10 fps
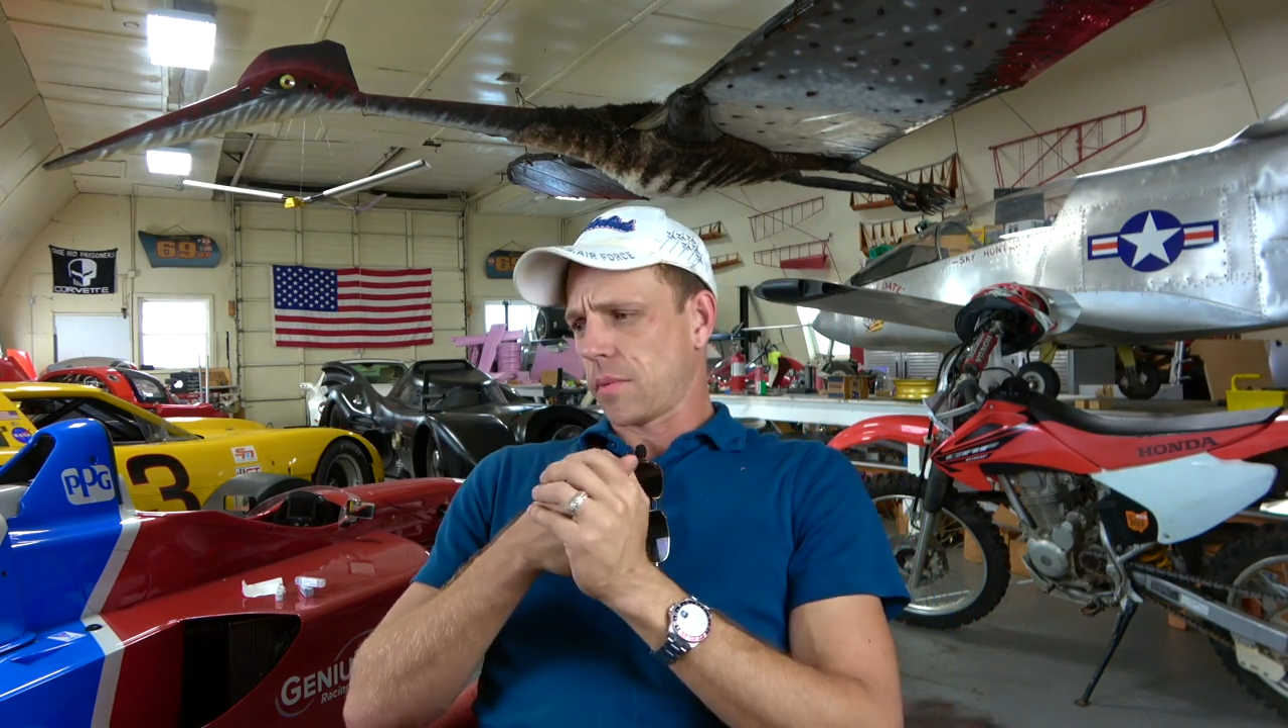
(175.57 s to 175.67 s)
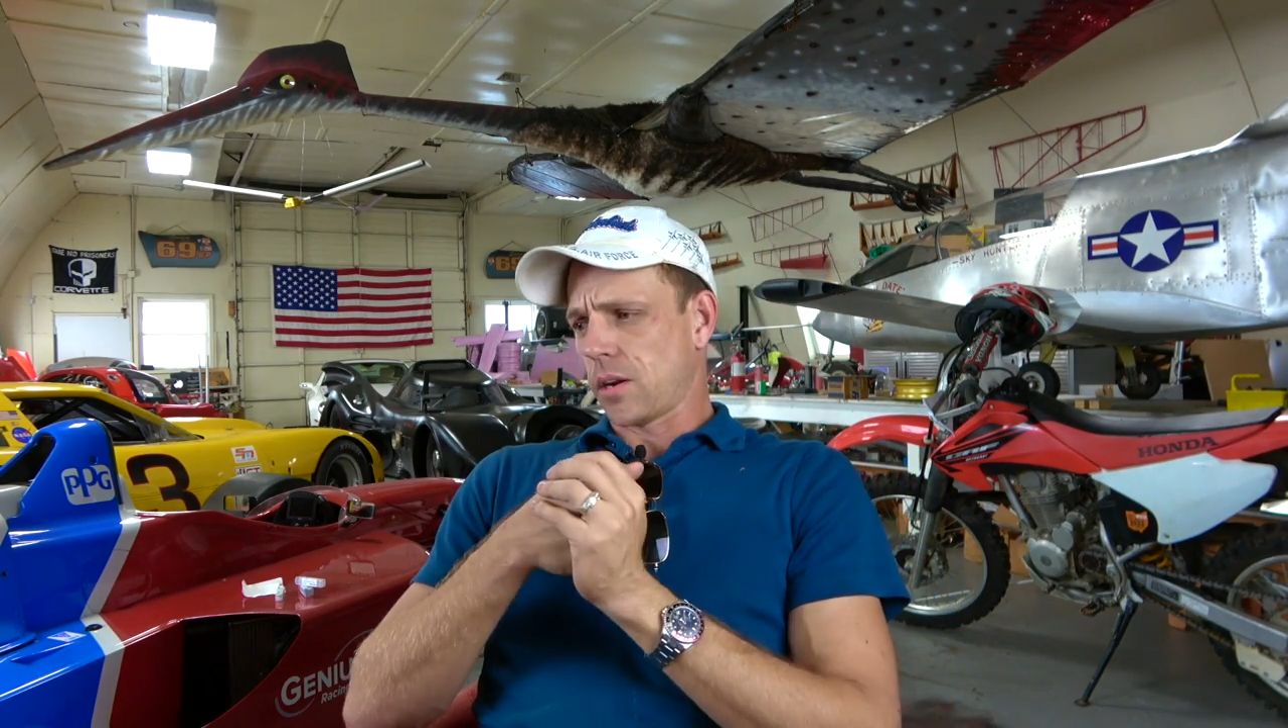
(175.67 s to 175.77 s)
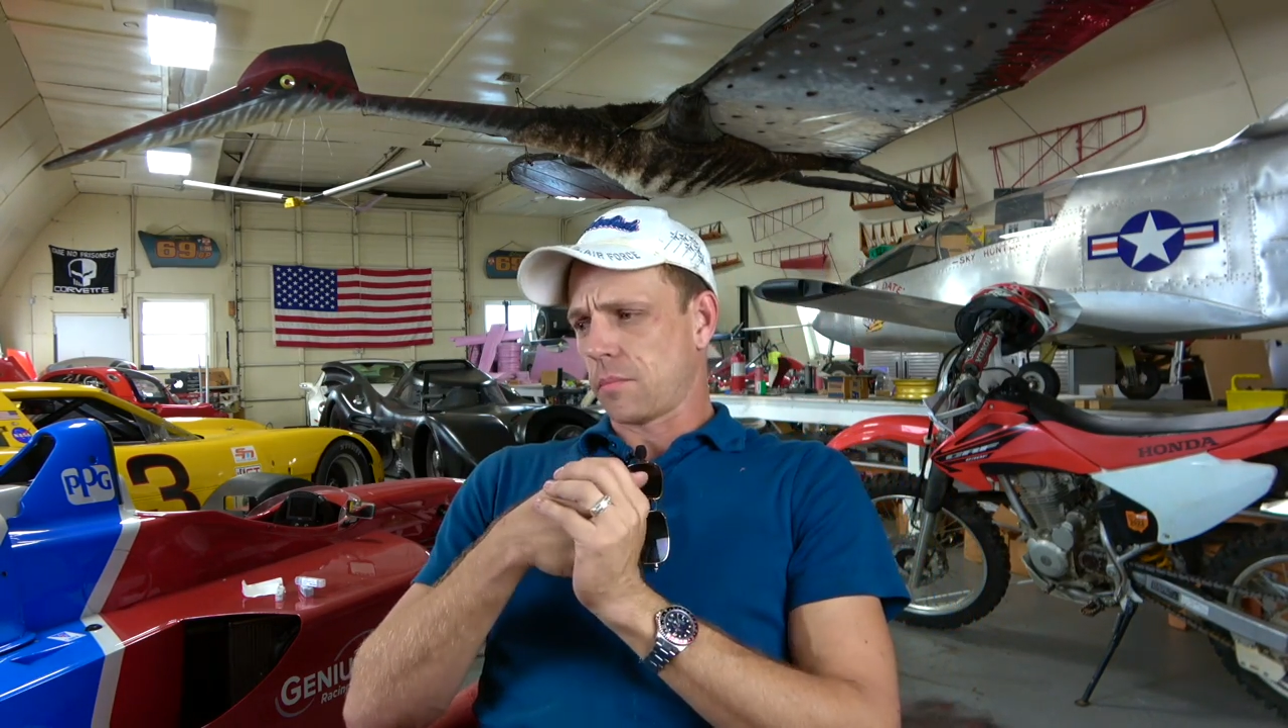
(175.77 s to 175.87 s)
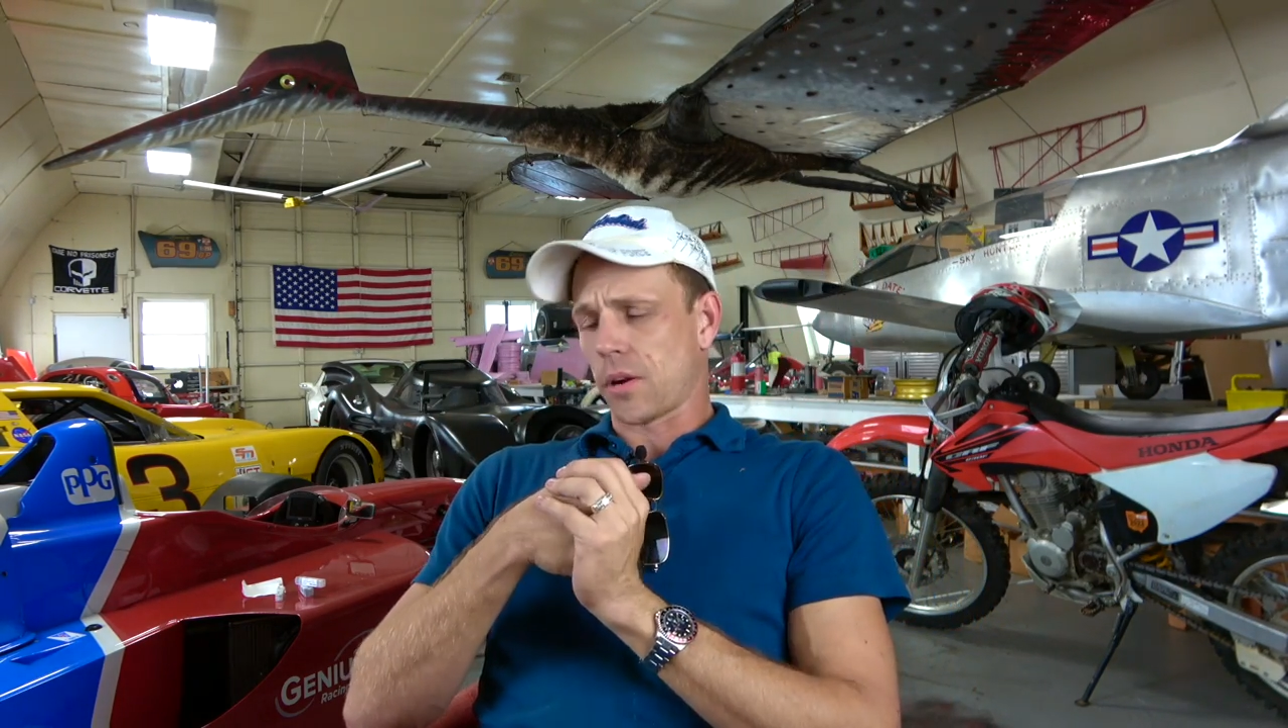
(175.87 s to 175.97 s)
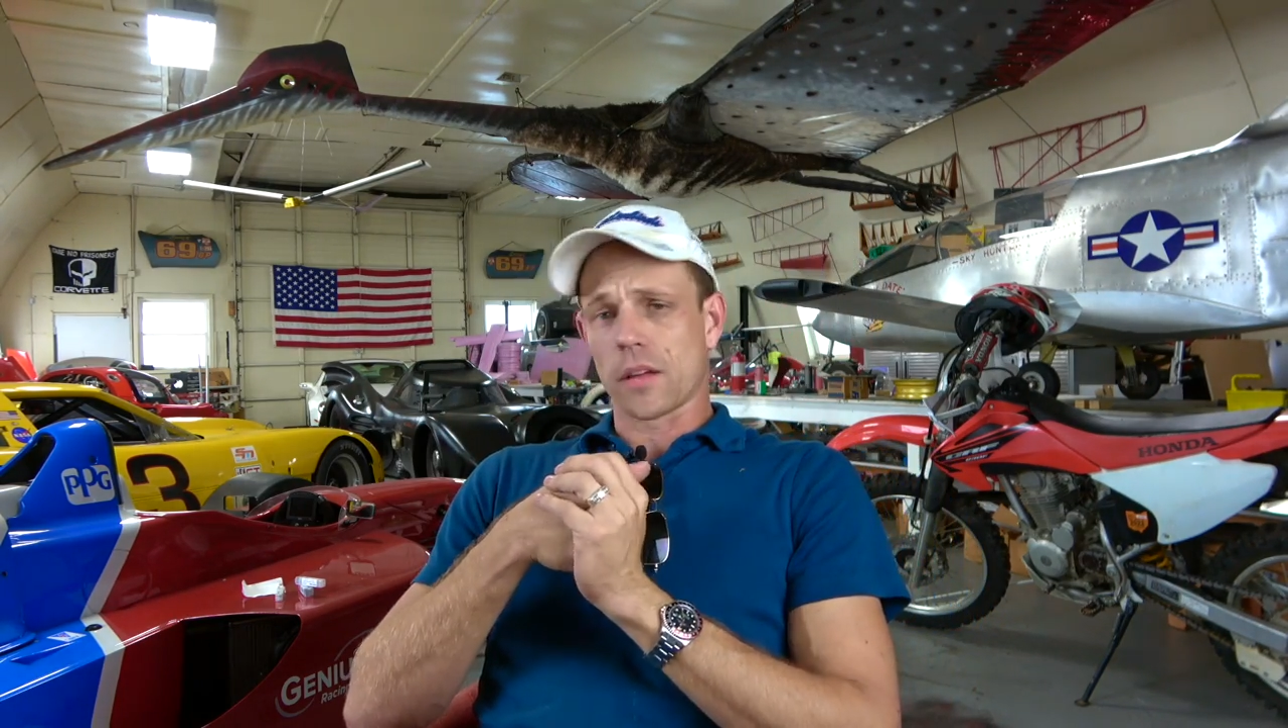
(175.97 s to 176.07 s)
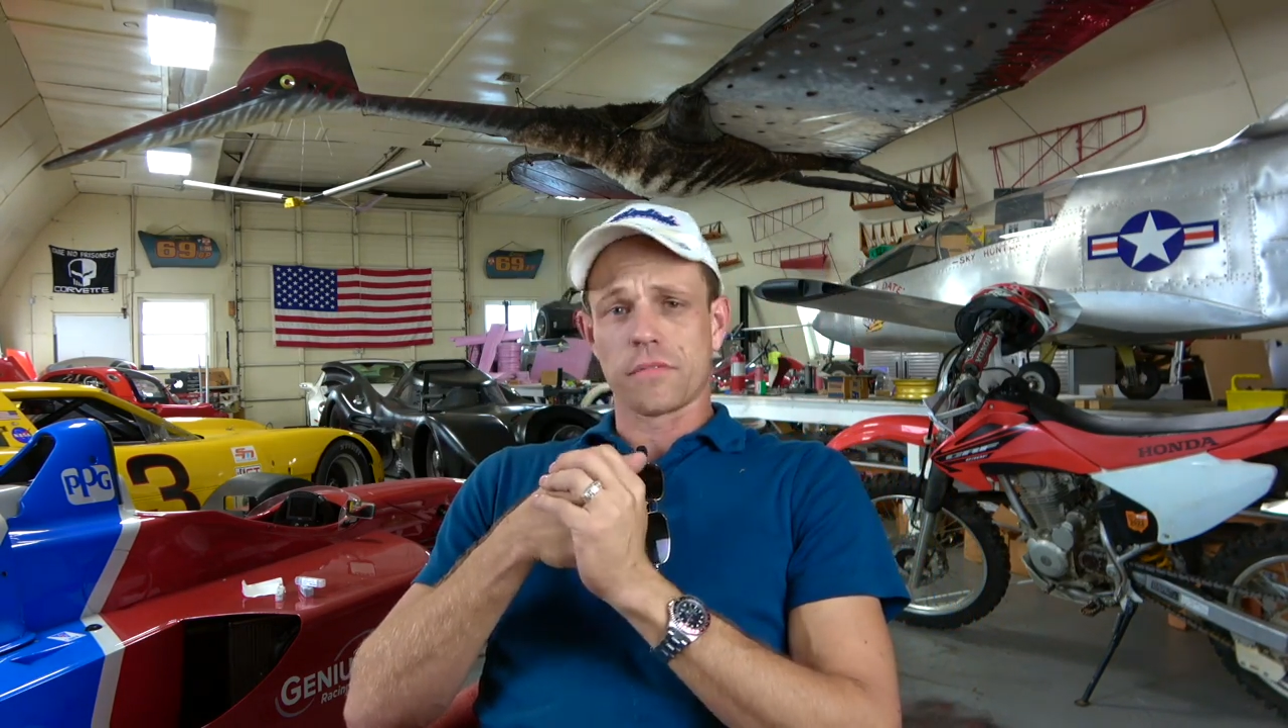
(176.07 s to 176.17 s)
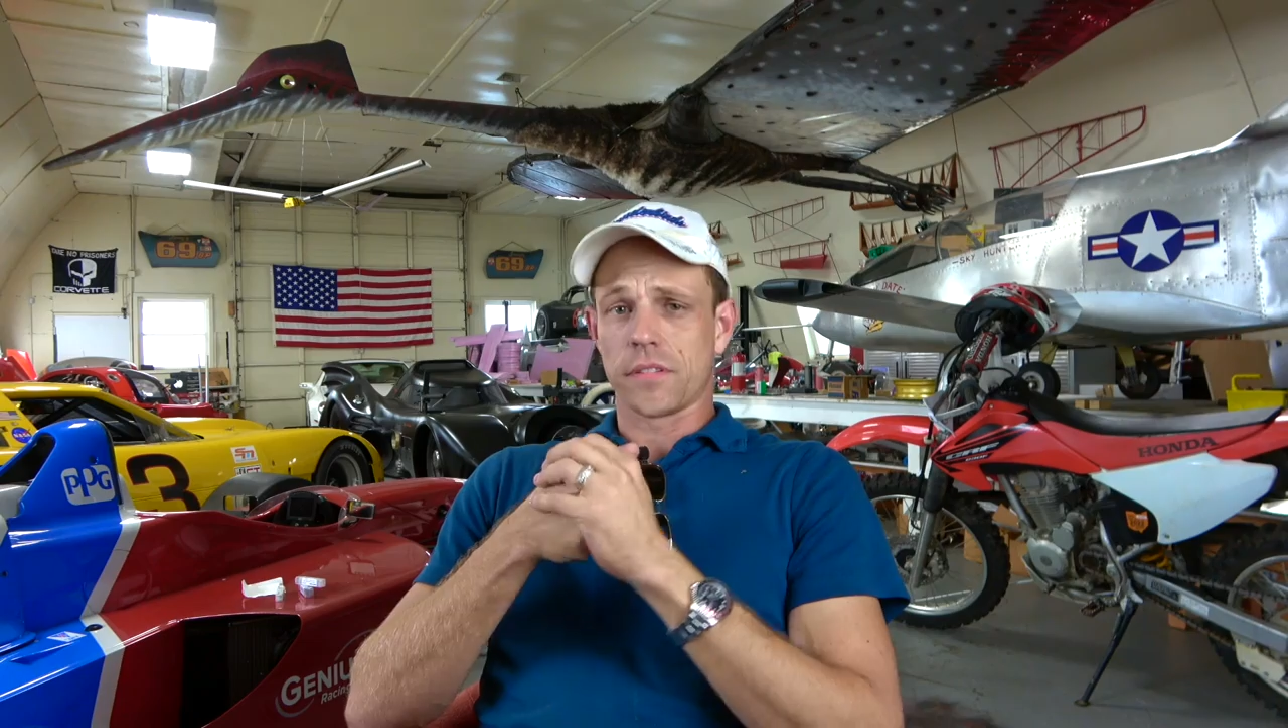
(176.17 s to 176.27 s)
married probably